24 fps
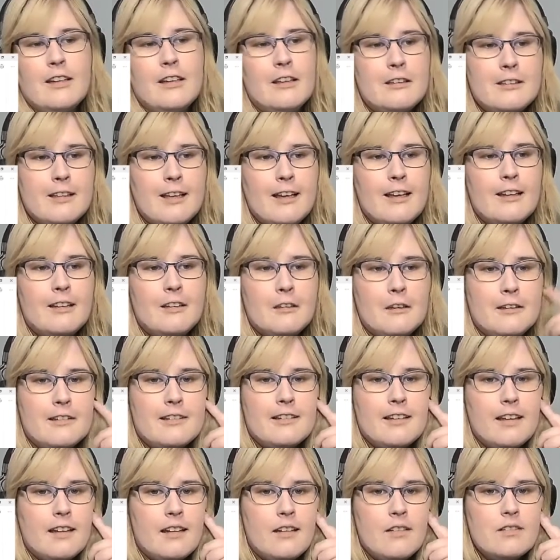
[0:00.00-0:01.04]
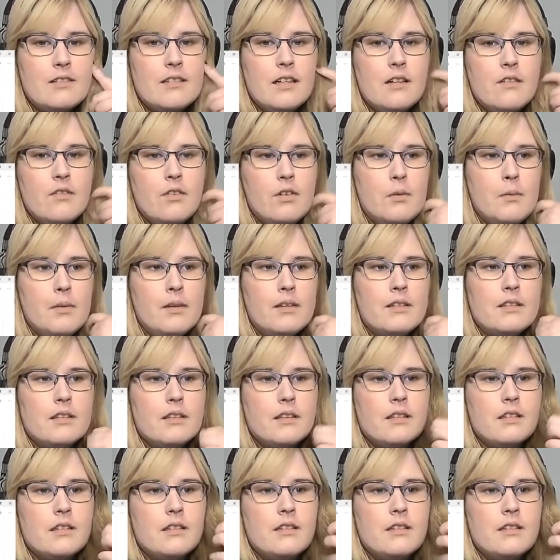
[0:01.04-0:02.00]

said it was none of her business.